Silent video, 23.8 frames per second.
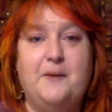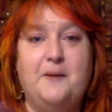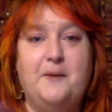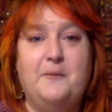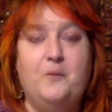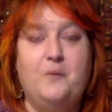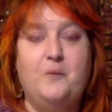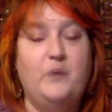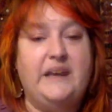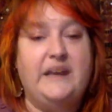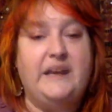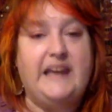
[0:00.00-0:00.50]

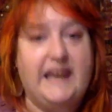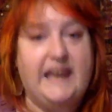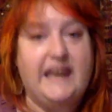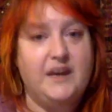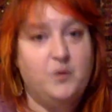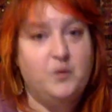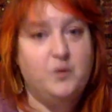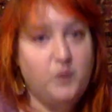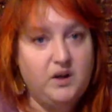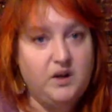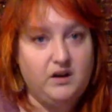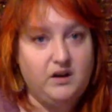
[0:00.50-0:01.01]
We
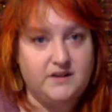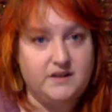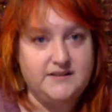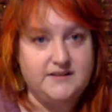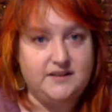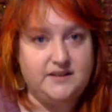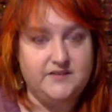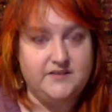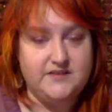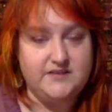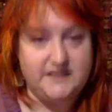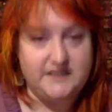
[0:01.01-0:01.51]
can't work
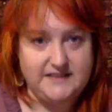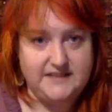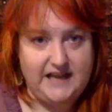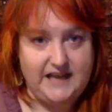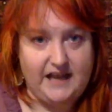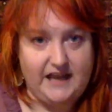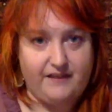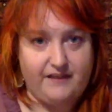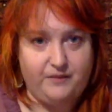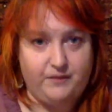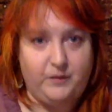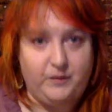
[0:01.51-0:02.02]
ourselves to
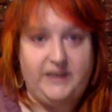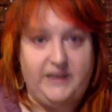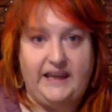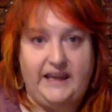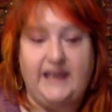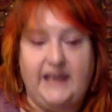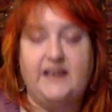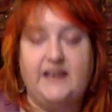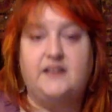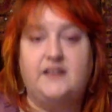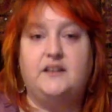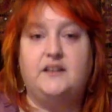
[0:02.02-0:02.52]
death. We
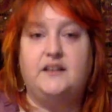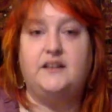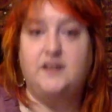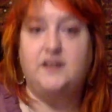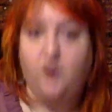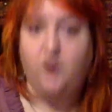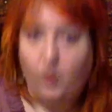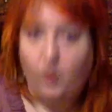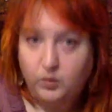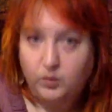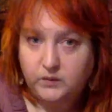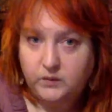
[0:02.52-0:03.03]
can't
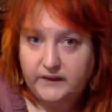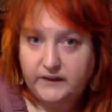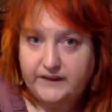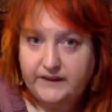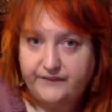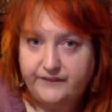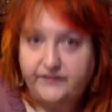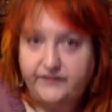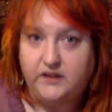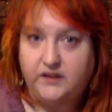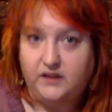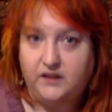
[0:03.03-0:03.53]
only
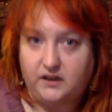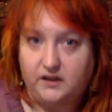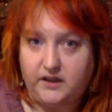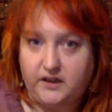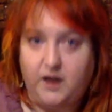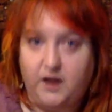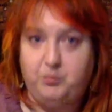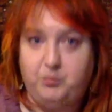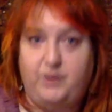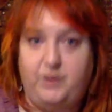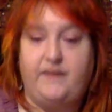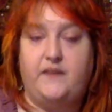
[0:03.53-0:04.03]
fill our
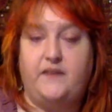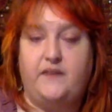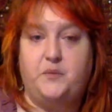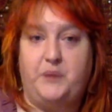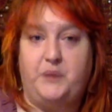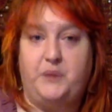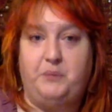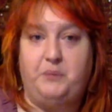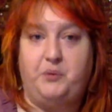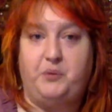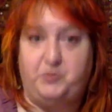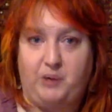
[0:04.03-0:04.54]
cup with other
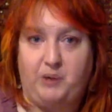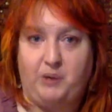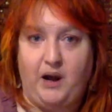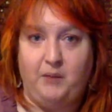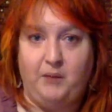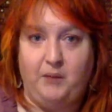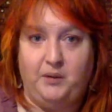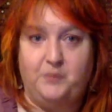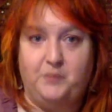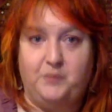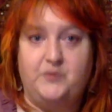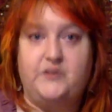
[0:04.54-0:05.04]
people's
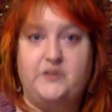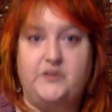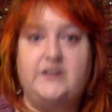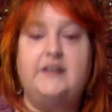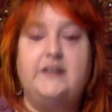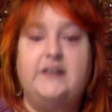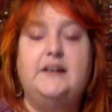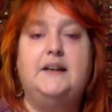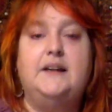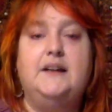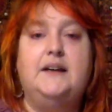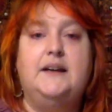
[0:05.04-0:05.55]
problems.
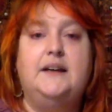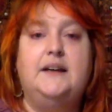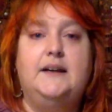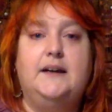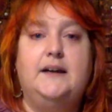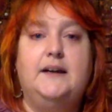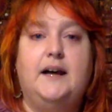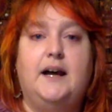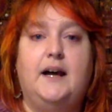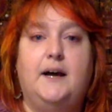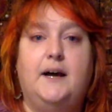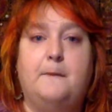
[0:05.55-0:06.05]

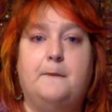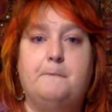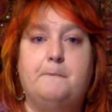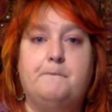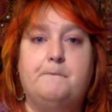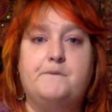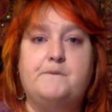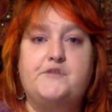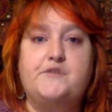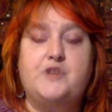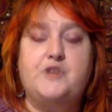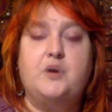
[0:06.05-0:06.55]

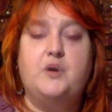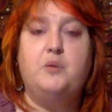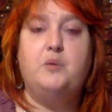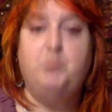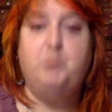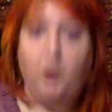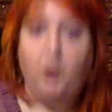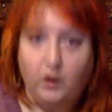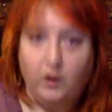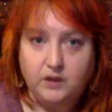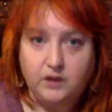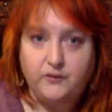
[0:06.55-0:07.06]
So
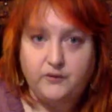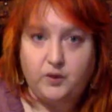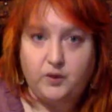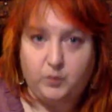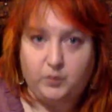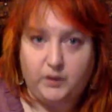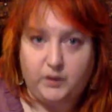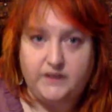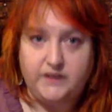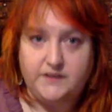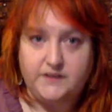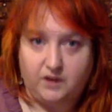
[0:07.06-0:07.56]
part of our
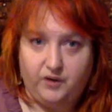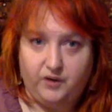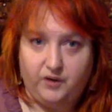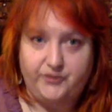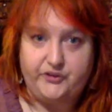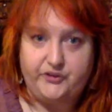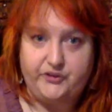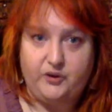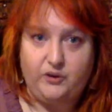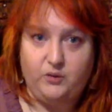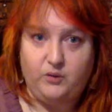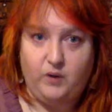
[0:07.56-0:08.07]
work is
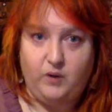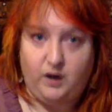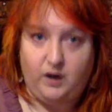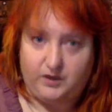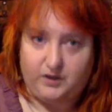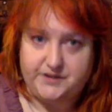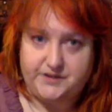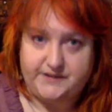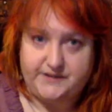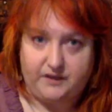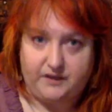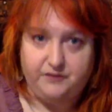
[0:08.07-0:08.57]
also our
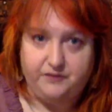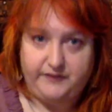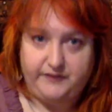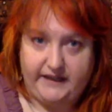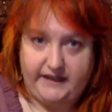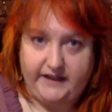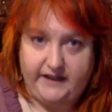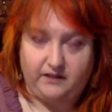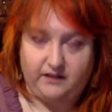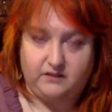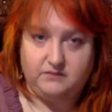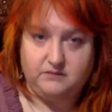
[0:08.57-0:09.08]

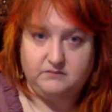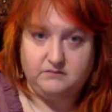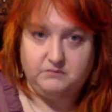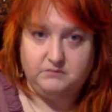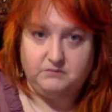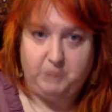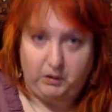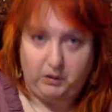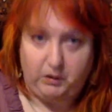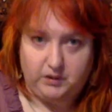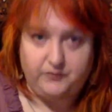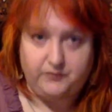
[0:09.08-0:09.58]
self-care.
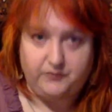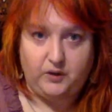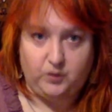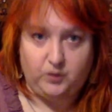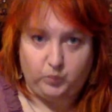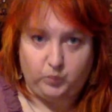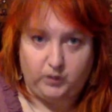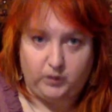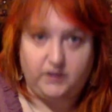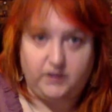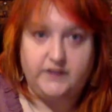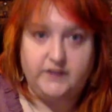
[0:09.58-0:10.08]
Part of our
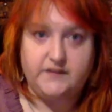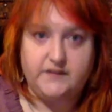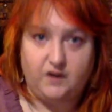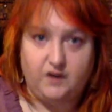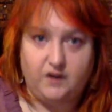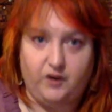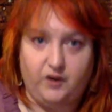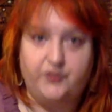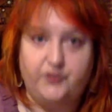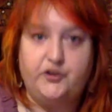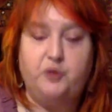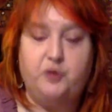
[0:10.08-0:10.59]
work is
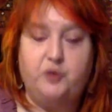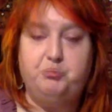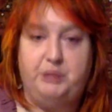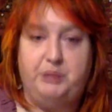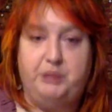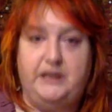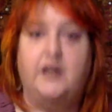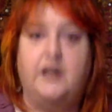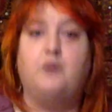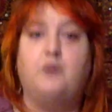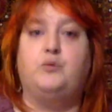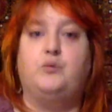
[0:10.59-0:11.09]
also
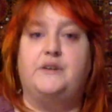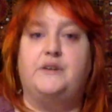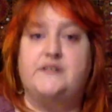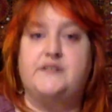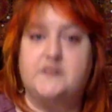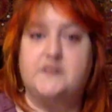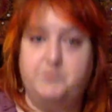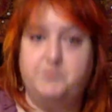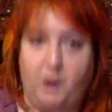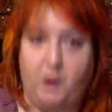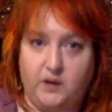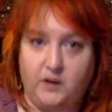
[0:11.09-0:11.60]
being
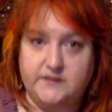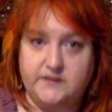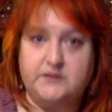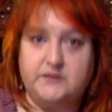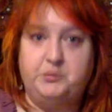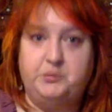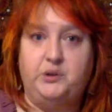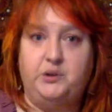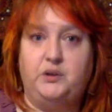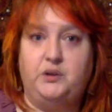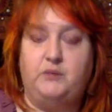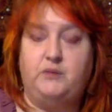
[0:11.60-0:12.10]

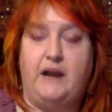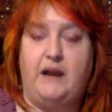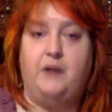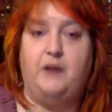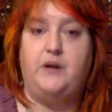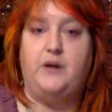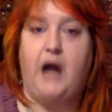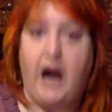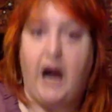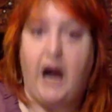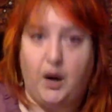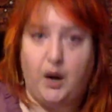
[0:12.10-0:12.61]
responsible
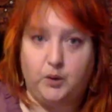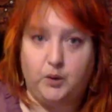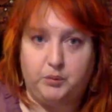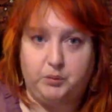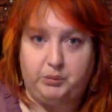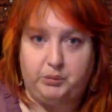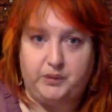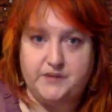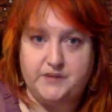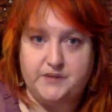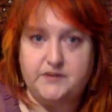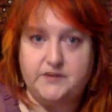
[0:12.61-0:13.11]
around our
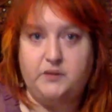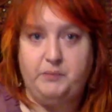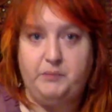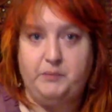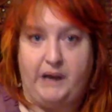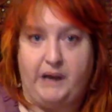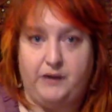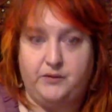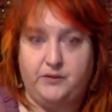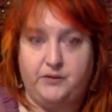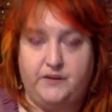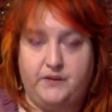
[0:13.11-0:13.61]
personal
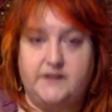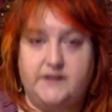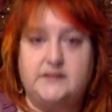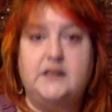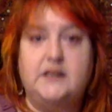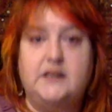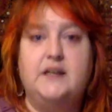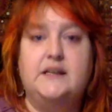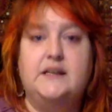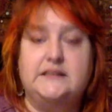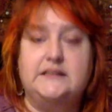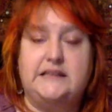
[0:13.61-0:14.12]
boundaries,
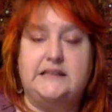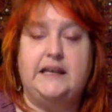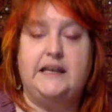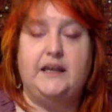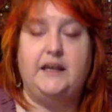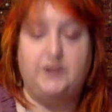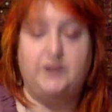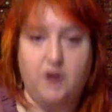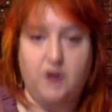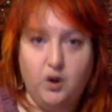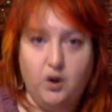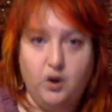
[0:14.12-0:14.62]

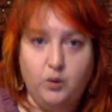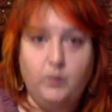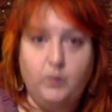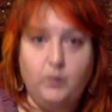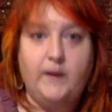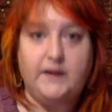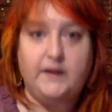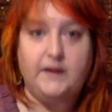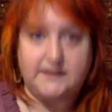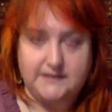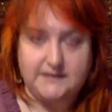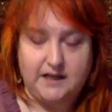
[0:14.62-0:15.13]
saying no
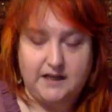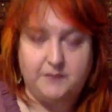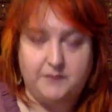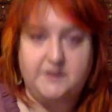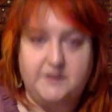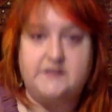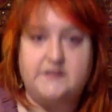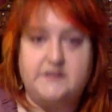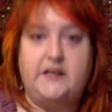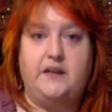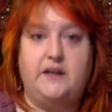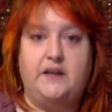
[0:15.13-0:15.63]
when it's time to
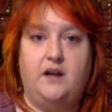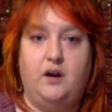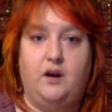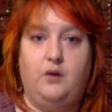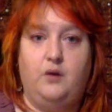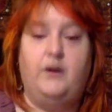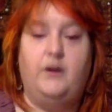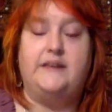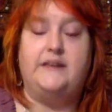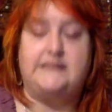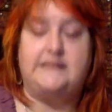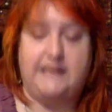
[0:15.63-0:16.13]
say
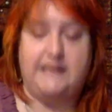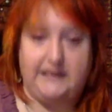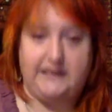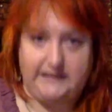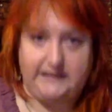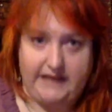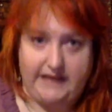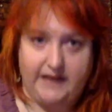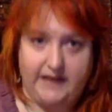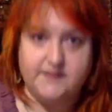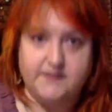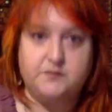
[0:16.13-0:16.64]
no, and saying
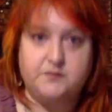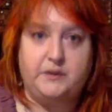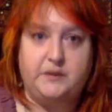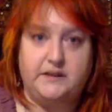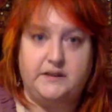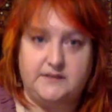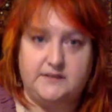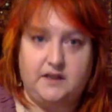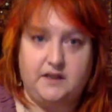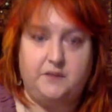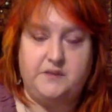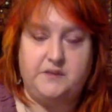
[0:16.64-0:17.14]
yes when
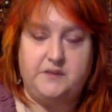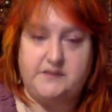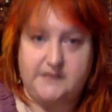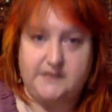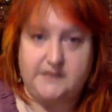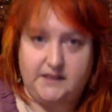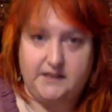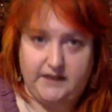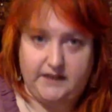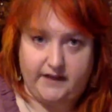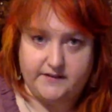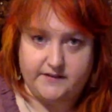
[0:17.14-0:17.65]
it's time to say
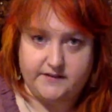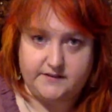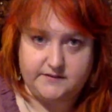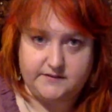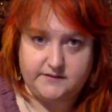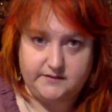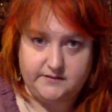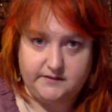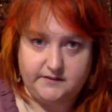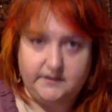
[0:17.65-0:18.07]
yes.